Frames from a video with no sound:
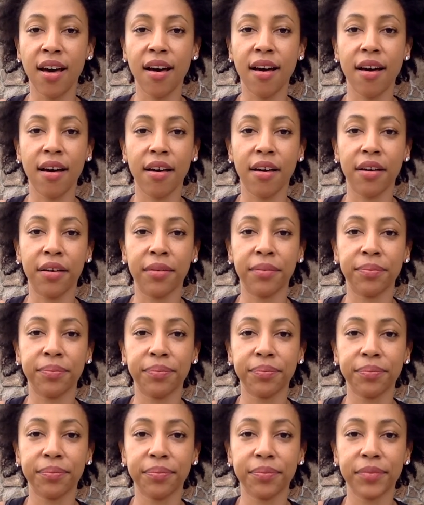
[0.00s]
Um,
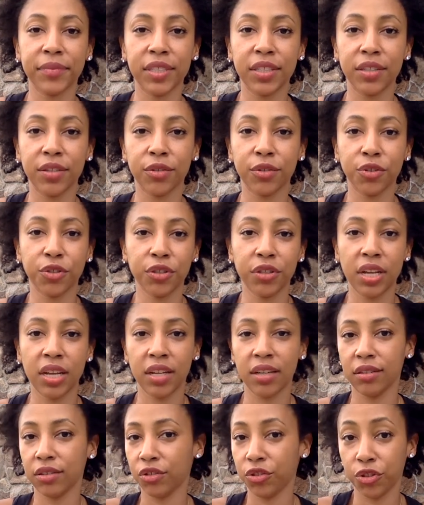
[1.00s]

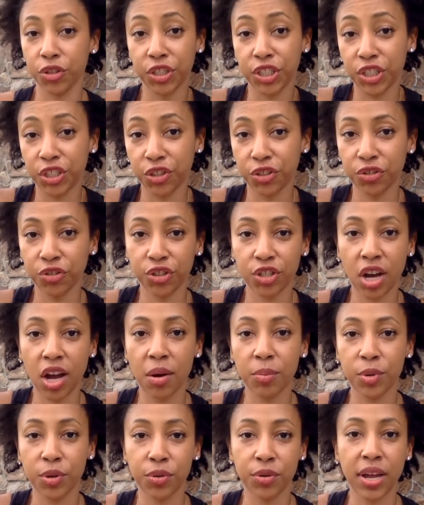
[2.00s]
a traditional
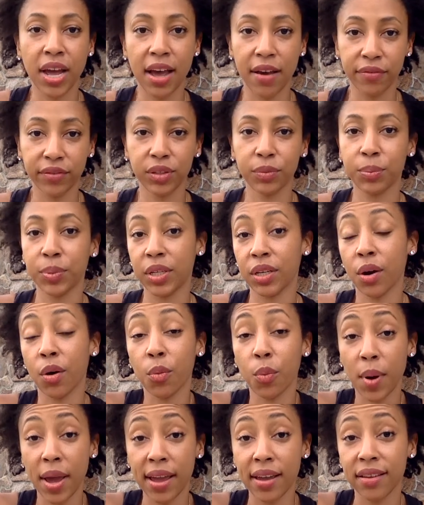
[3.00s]
job, you'd have to be
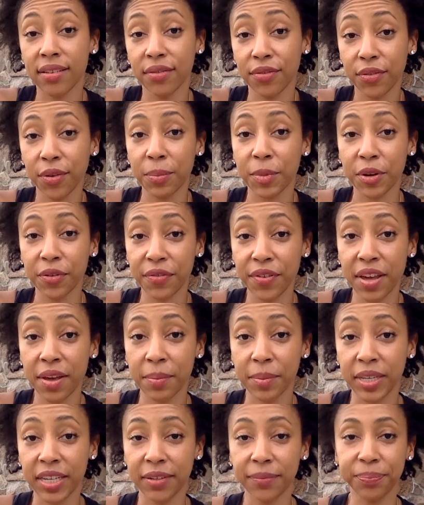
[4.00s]
away from your
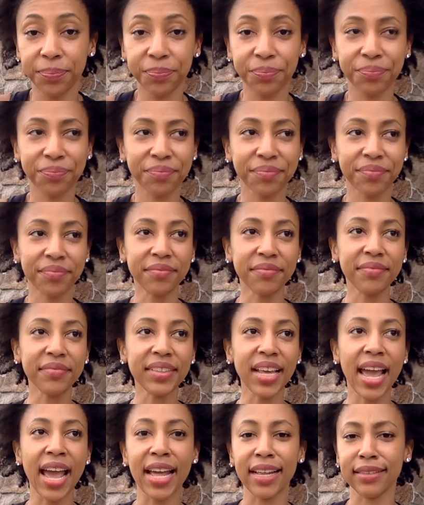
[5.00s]
family,
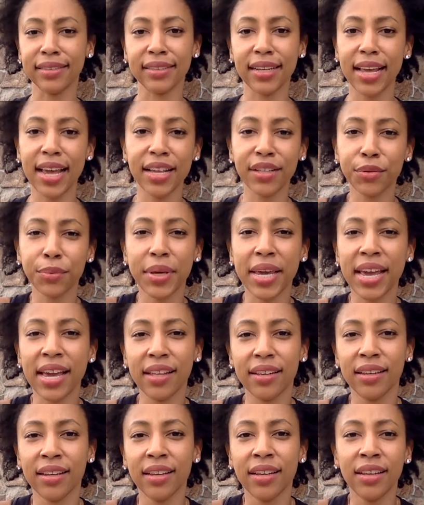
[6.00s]
and you
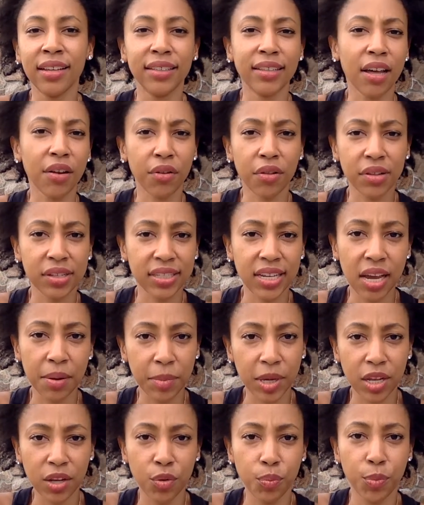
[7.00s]
can't. Not all the
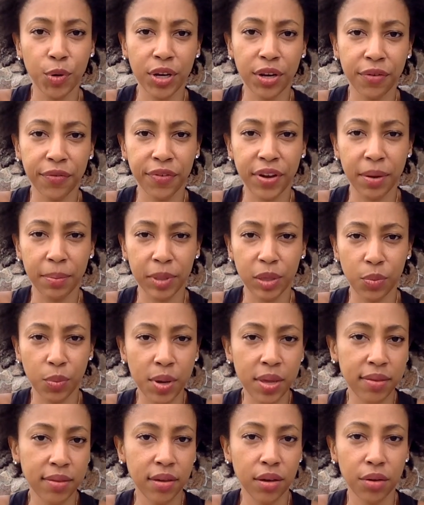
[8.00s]
time can you bring your family
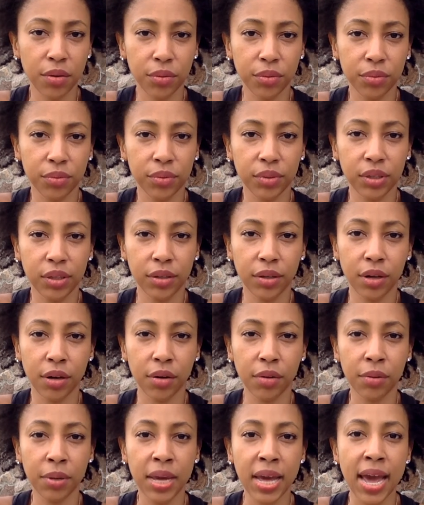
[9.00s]
with you,
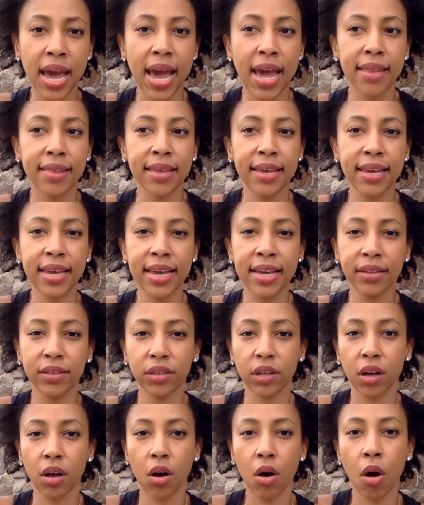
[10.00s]
and they
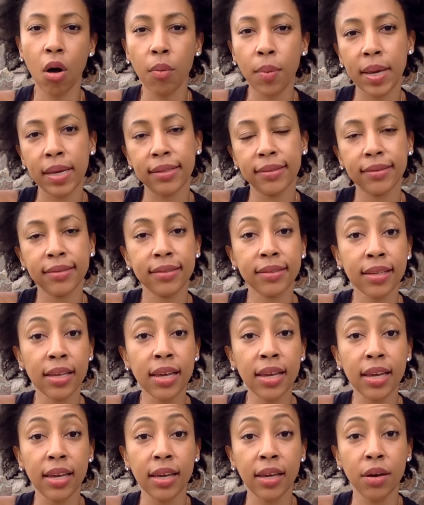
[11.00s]
can't always
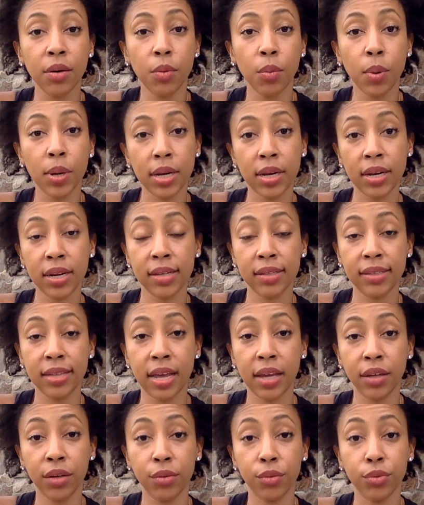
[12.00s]
see what it is
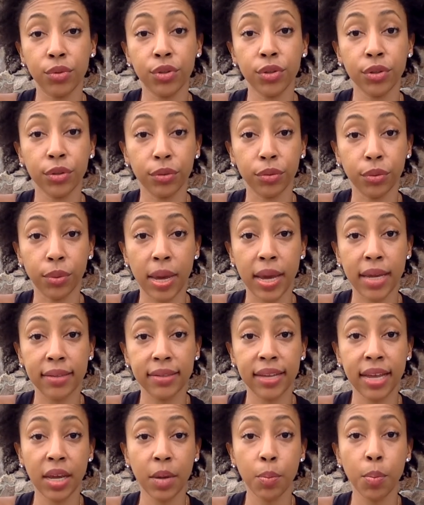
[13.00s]
that you do and
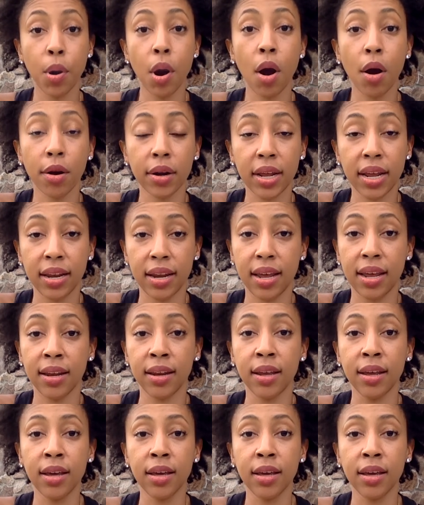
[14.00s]
take part in it.